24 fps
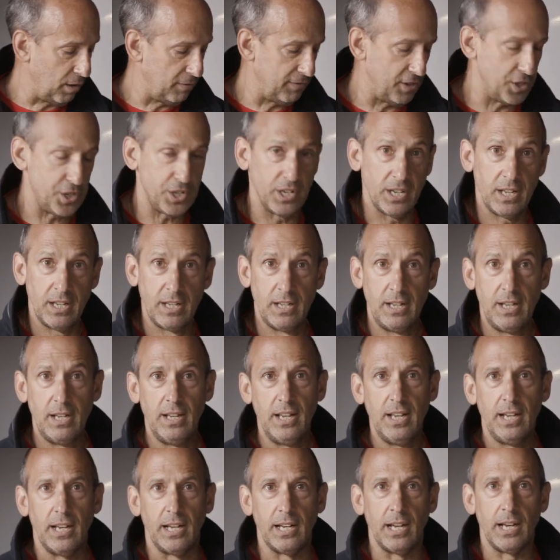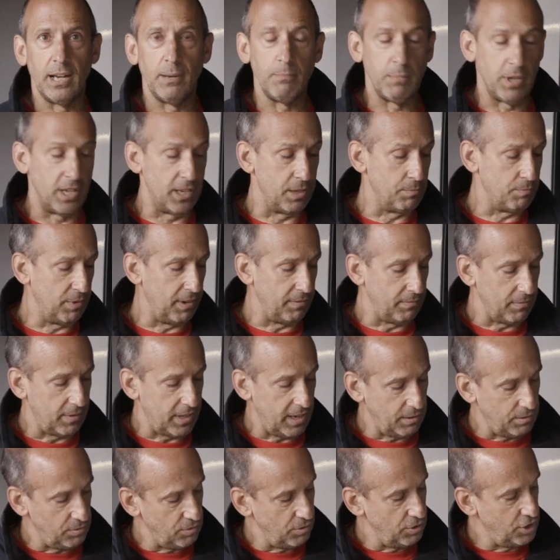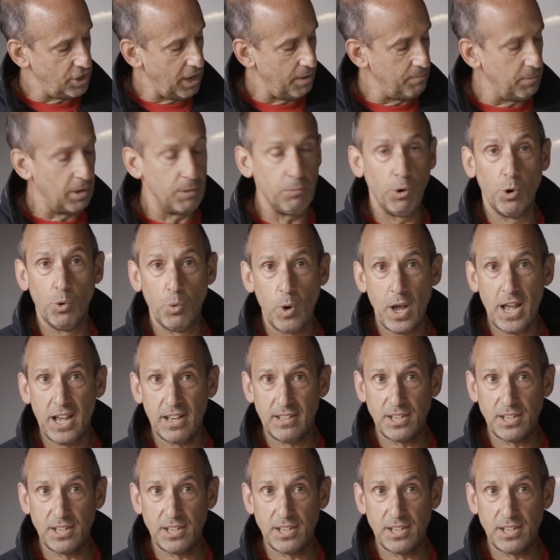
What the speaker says: Officer, They generally will wear